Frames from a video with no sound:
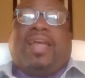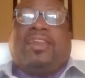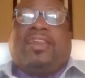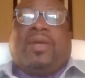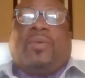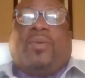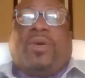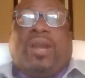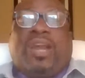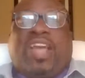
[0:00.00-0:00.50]

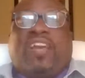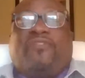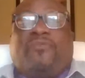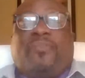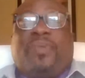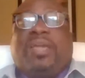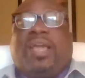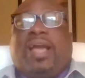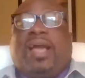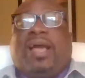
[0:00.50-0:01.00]
and they were
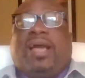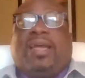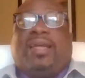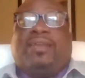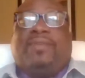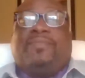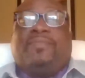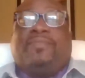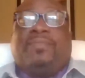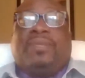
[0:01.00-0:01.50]
left
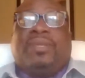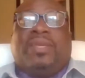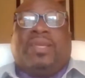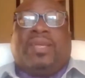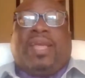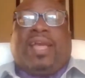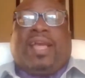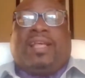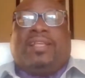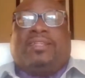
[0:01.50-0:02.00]
behind.
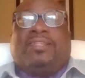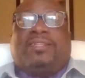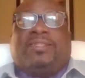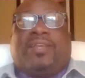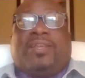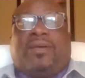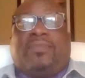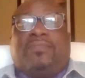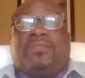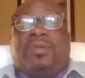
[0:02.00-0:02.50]
And
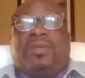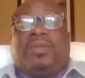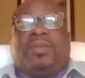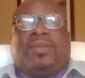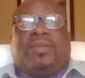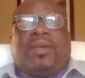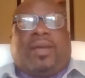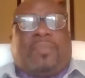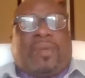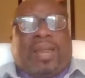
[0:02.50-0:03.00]
some
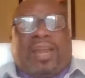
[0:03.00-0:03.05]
